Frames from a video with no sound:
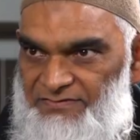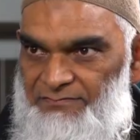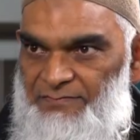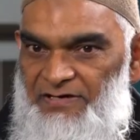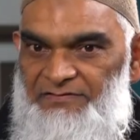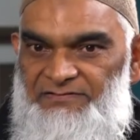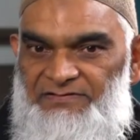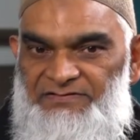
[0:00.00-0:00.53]
the
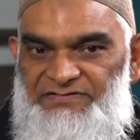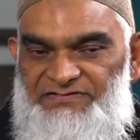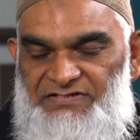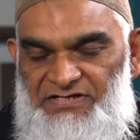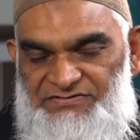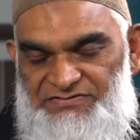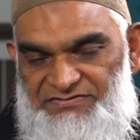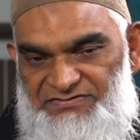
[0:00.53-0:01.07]
modern
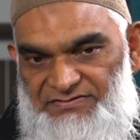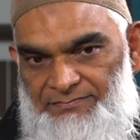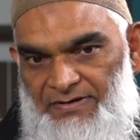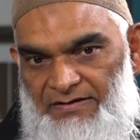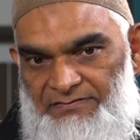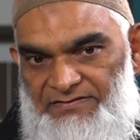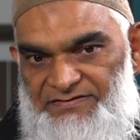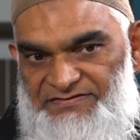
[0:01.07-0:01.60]
discussions
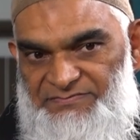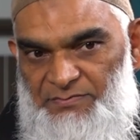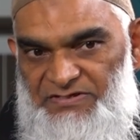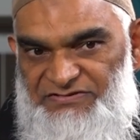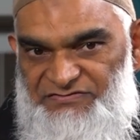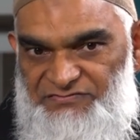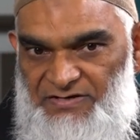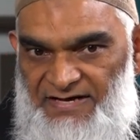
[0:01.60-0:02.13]
about this.
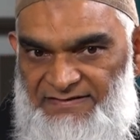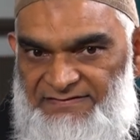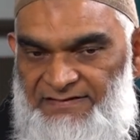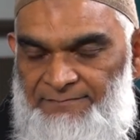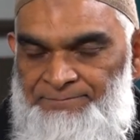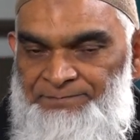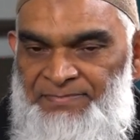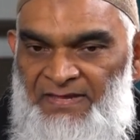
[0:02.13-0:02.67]
One strand
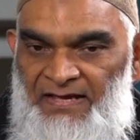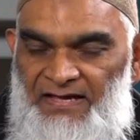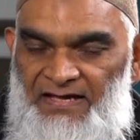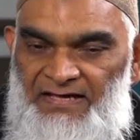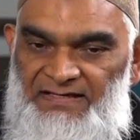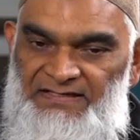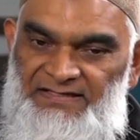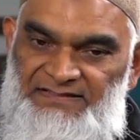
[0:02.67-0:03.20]

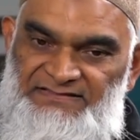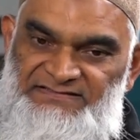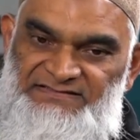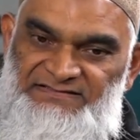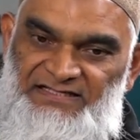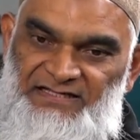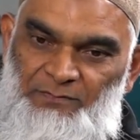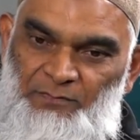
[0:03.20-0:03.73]
uh,
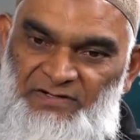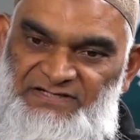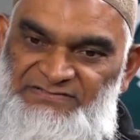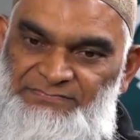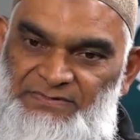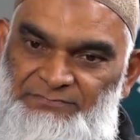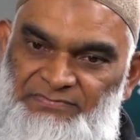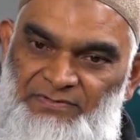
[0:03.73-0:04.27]
is uh, what
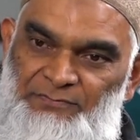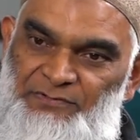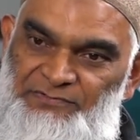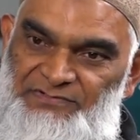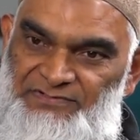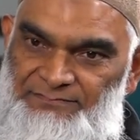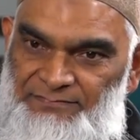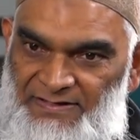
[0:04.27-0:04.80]
has been
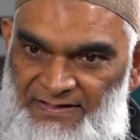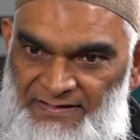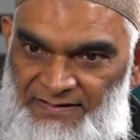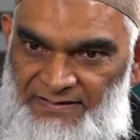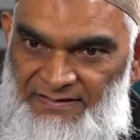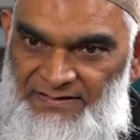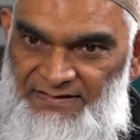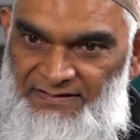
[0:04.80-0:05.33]
promoted
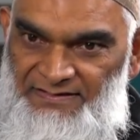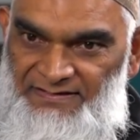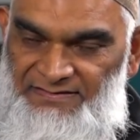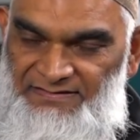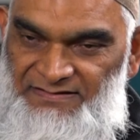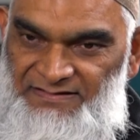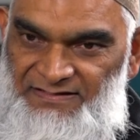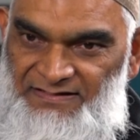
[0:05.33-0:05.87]
by uh, a,
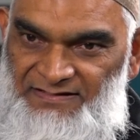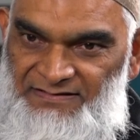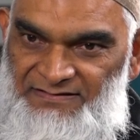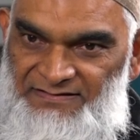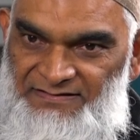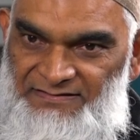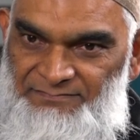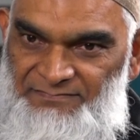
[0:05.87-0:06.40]
the,
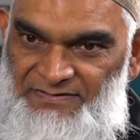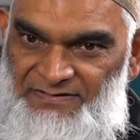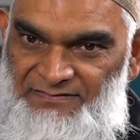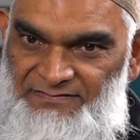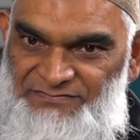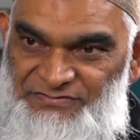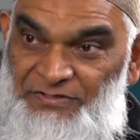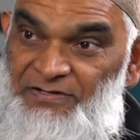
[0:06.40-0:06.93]
a,
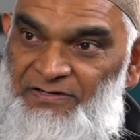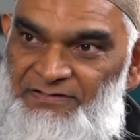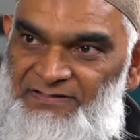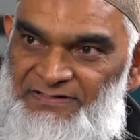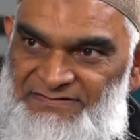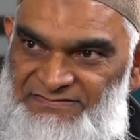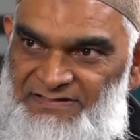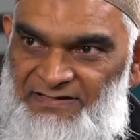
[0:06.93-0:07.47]
a,
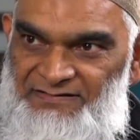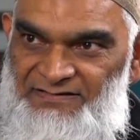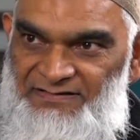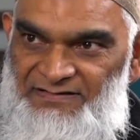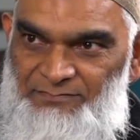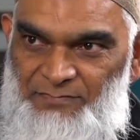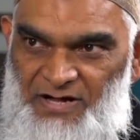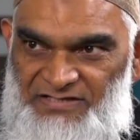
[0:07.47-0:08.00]
journal
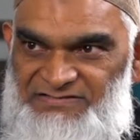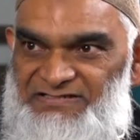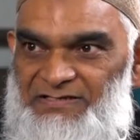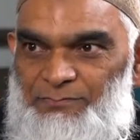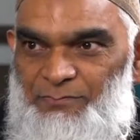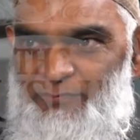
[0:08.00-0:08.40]
entitled The Muslim